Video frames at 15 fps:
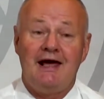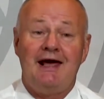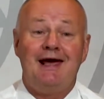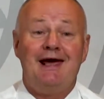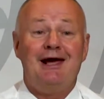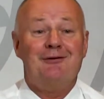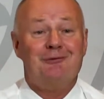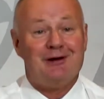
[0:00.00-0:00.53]

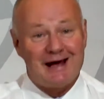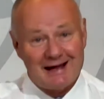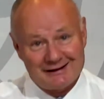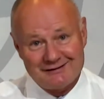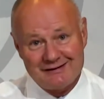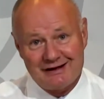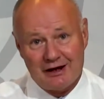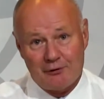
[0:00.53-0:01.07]
In
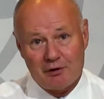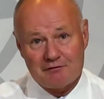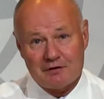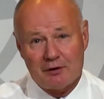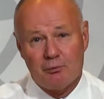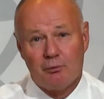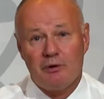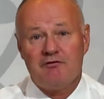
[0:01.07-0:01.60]
reality, however,
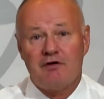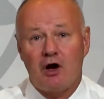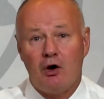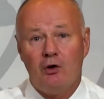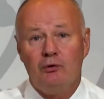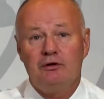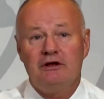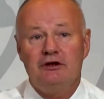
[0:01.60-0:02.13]
we've
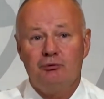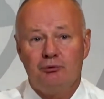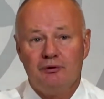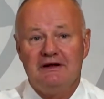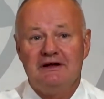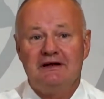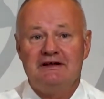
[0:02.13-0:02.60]
only really